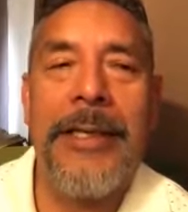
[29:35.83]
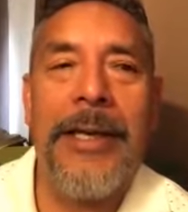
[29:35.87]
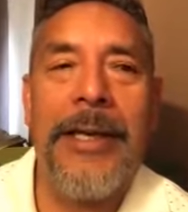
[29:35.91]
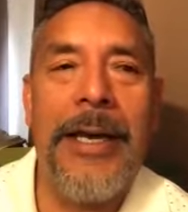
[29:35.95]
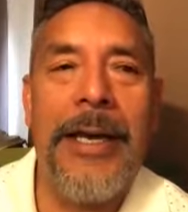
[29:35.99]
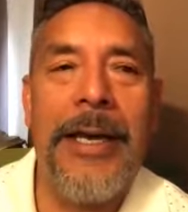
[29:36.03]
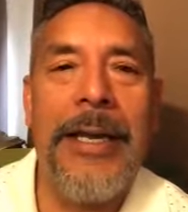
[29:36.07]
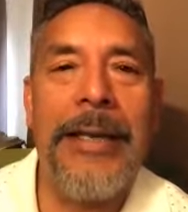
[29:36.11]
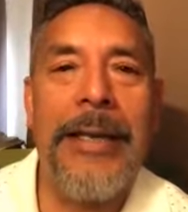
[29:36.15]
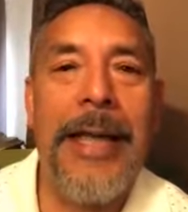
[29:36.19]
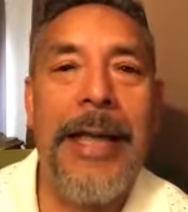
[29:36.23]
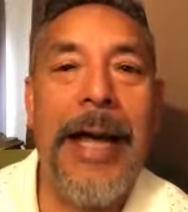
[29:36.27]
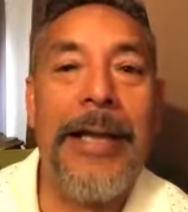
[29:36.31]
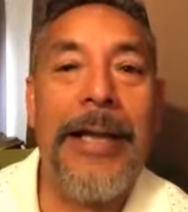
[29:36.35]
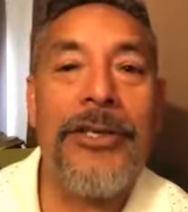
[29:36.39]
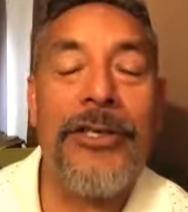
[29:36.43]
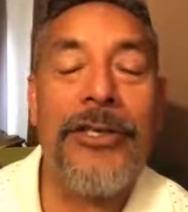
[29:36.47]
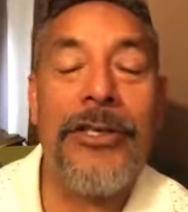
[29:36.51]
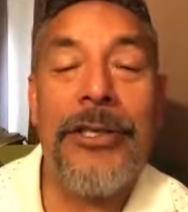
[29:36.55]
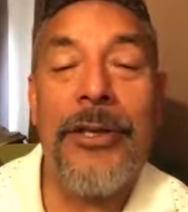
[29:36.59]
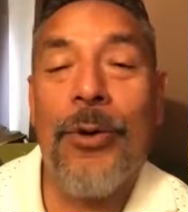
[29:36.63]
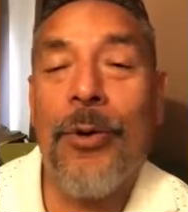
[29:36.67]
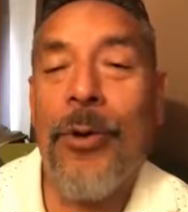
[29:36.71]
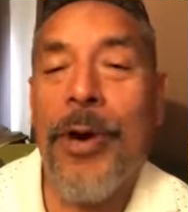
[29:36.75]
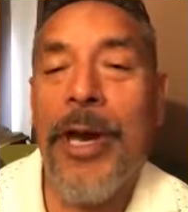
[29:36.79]
And that's
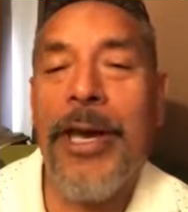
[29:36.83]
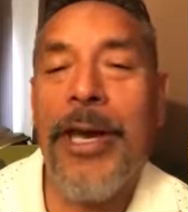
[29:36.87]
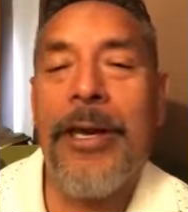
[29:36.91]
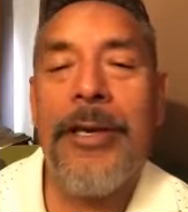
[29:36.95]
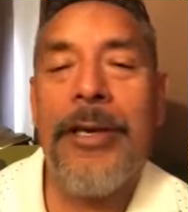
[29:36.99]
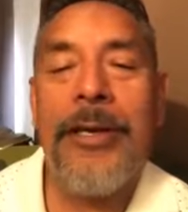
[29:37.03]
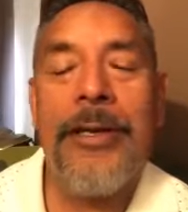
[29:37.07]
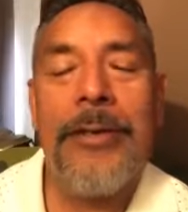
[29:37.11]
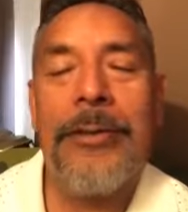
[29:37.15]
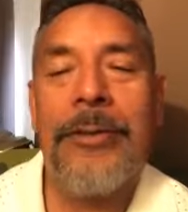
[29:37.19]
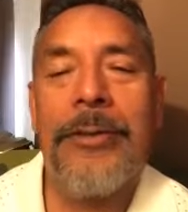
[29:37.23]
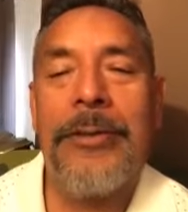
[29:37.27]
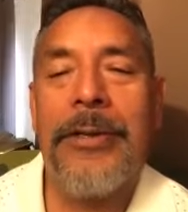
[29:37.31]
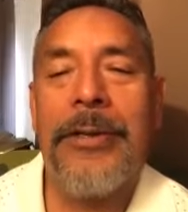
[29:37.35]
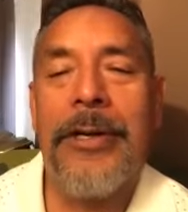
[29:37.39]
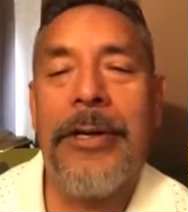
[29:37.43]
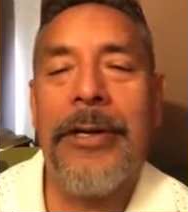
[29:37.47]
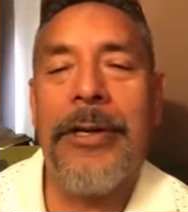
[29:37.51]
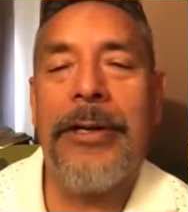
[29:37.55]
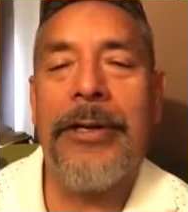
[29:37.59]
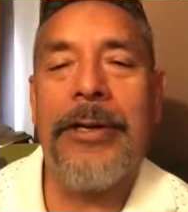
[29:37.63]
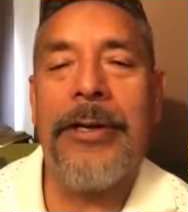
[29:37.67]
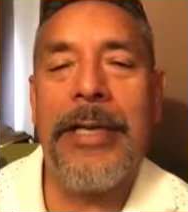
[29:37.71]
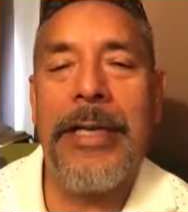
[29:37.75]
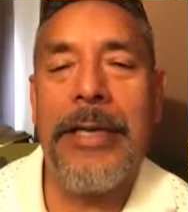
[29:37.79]
the way to
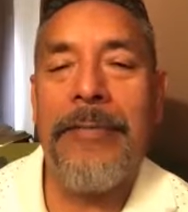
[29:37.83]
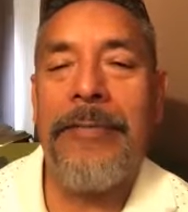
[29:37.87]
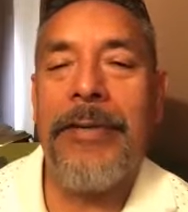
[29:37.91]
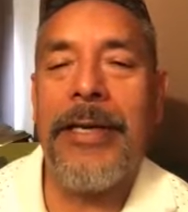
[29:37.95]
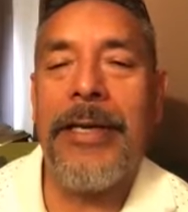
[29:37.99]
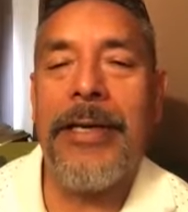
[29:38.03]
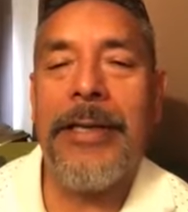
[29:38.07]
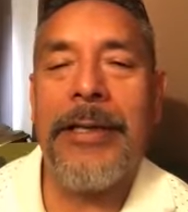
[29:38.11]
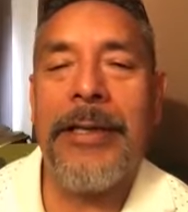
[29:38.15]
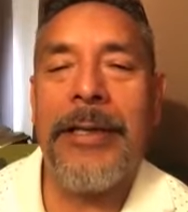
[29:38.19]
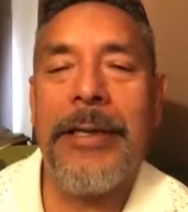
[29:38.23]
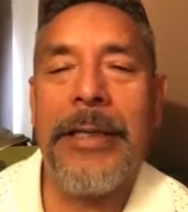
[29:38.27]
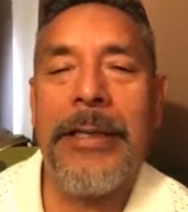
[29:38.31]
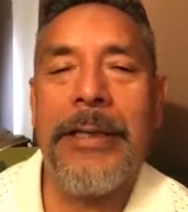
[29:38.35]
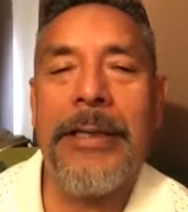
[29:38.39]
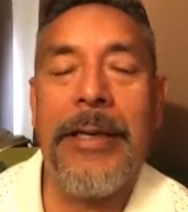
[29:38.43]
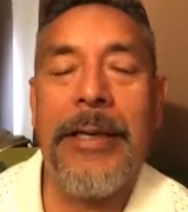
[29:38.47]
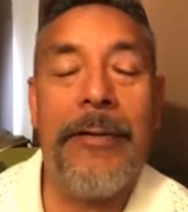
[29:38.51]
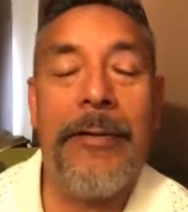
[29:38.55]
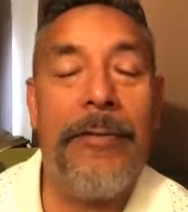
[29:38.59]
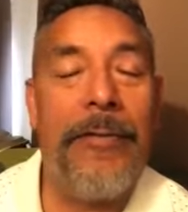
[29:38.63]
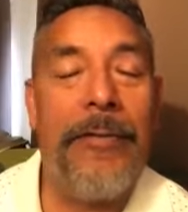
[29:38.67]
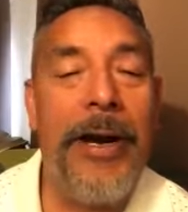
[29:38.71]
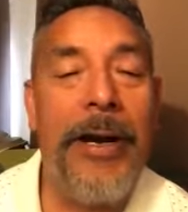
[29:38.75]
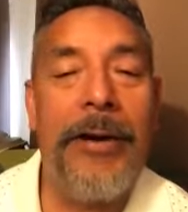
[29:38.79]
earn your living.
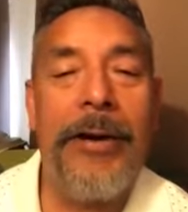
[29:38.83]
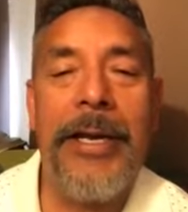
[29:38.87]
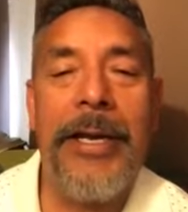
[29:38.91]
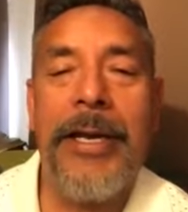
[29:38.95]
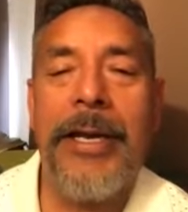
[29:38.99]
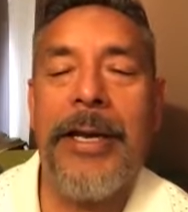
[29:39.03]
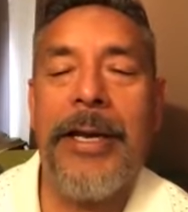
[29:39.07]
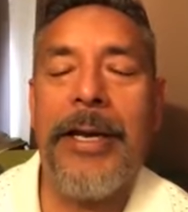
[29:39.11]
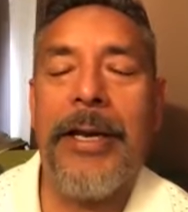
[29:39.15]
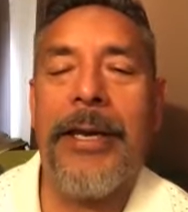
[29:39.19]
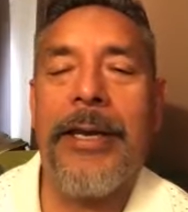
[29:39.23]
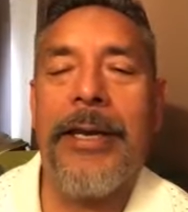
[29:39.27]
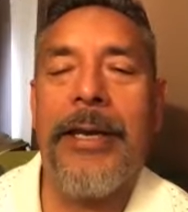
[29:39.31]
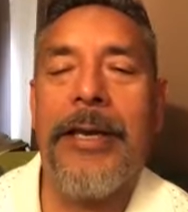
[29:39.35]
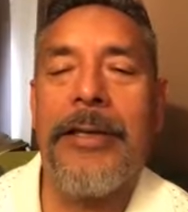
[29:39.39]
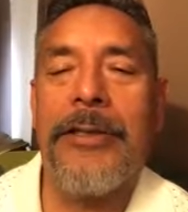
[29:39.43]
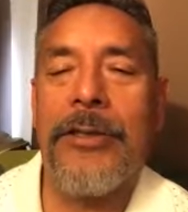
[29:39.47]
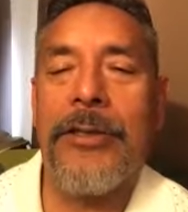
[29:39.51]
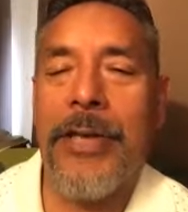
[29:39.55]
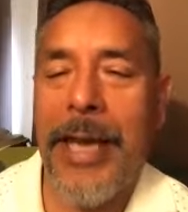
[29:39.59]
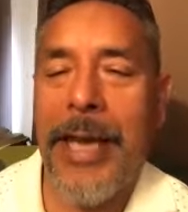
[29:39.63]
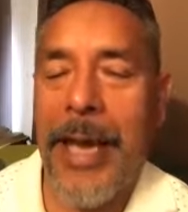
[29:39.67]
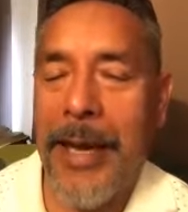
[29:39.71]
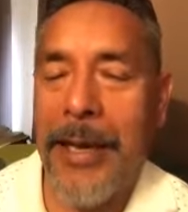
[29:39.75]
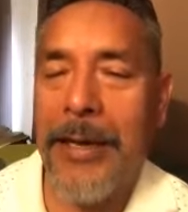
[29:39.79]
They're very
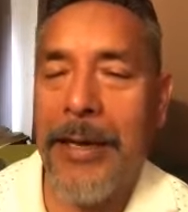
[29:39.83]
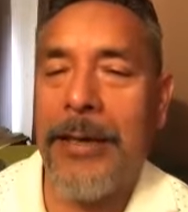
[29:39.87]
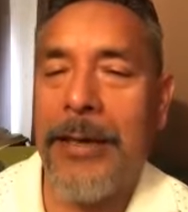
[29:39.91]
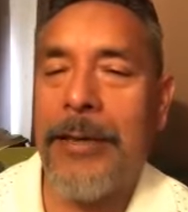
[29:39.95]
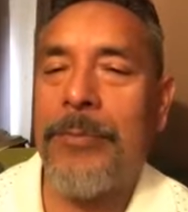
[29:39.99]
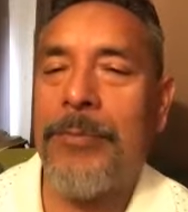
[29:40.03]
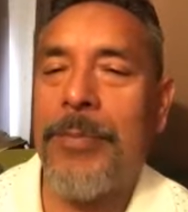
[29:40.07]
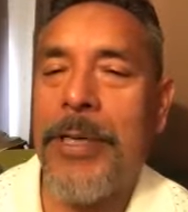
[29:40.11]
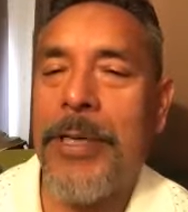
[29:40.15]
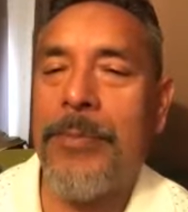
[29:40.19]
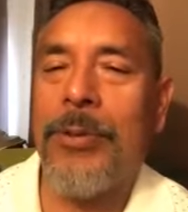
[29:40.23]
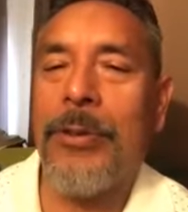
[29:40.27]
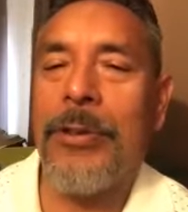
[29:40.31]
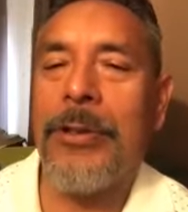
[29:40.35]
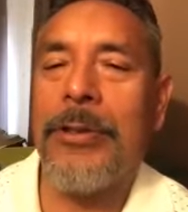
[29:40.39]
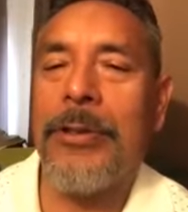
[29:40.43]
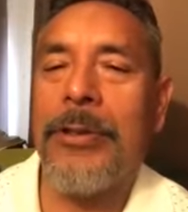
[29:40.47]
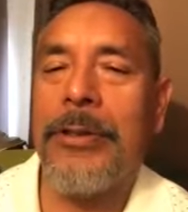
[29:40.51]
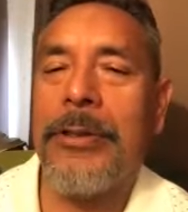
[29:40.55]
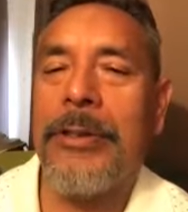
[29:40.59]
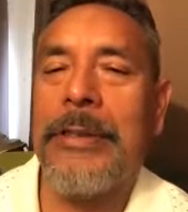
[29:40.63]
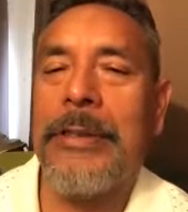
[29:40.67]
educated people,